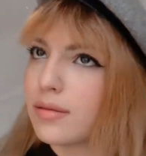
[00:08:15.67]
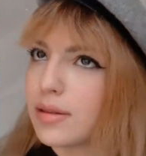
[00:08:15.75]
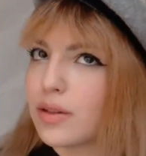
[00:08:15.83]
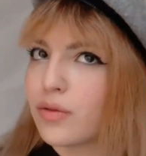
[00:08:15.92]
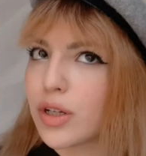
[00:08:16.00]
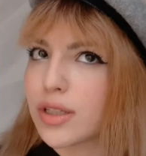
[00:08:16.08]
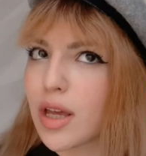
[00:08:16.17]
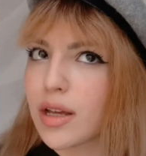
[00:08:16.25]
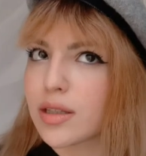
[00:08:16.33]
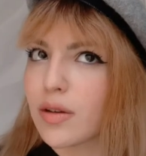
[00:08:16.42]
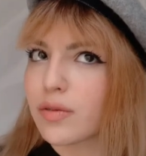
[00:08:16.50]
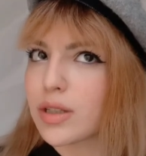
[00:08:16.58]
different
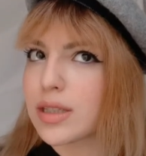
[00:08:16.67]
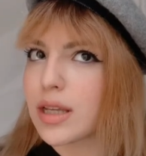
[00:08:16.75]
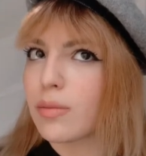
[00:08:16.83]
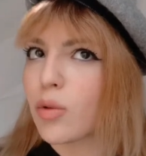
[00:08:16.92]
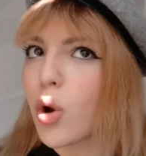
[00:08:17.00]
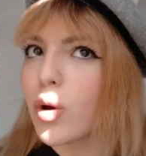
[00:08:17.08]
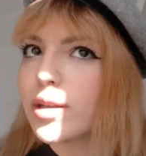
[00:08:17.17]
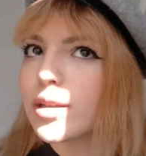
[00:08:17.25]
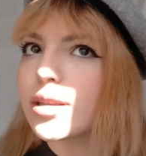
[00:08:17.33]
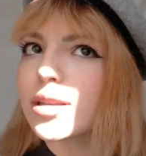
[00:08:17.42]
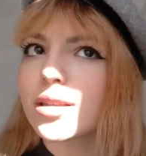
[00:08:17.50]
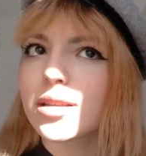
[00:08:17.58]
sides of the same
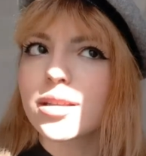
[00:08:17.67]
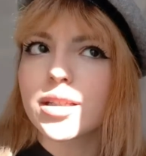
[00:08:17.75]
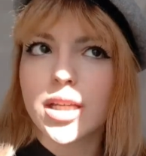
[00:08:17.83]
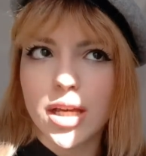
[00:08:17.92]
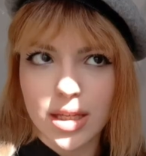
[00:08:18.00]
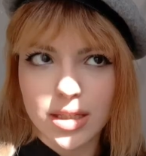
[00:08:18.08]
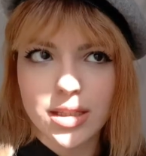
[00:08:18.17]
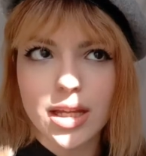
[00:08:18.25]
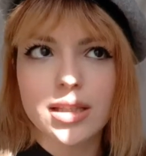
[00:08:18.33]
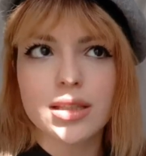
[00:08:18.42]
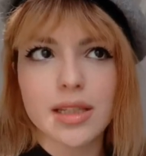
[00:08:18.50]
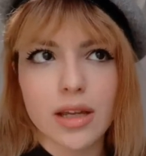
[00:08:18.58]
coin. Yeah,
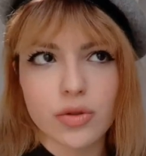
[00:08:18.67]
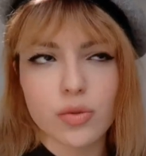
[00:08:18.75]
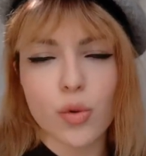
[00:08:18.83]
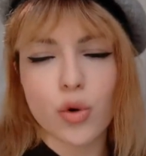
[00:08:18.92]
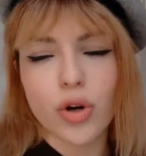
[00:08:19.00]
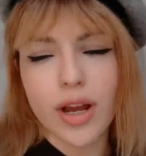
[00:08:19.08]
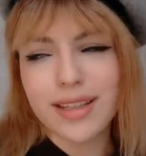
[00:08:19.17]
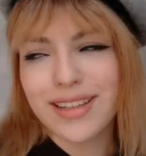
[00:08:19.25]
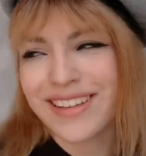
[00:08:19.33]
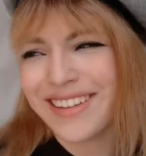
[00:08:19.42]
that sounds more right.